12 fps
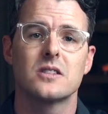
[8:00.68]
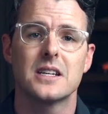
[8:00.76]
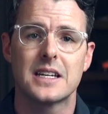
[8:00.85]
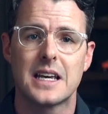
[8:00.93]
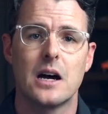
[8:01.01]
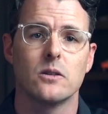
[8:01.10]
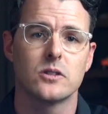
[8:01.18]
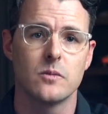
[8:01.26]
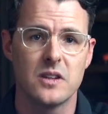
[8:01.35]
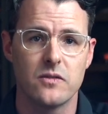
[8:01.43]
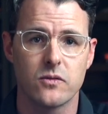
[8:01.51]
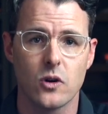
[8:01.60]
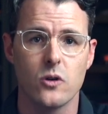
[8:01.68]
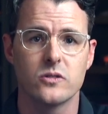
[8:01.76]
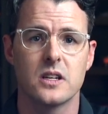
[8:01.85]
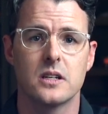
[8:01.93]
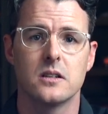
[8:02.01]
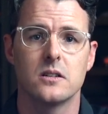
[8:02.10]
the account to be
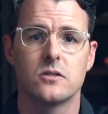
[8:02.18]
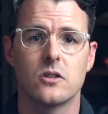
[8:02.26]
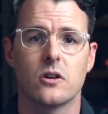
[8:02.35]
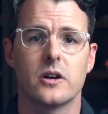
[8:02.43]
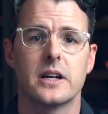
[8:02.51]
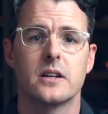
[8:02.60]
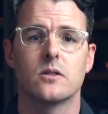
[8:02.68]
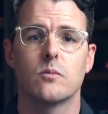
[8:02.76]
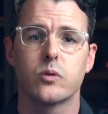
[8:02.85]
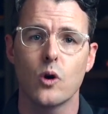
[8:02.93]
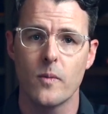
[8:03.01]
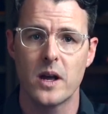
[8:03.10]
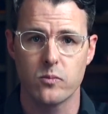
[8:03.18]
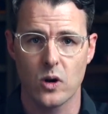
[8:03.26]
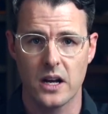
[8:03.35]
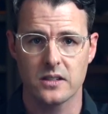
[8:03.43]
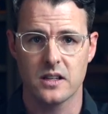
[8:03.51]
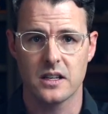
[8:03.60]
frozen during the probate
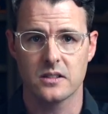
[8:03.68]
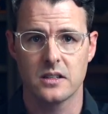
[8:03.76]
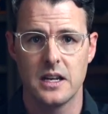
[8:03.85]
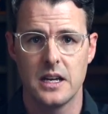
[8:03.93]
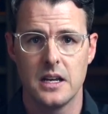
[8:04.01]
process.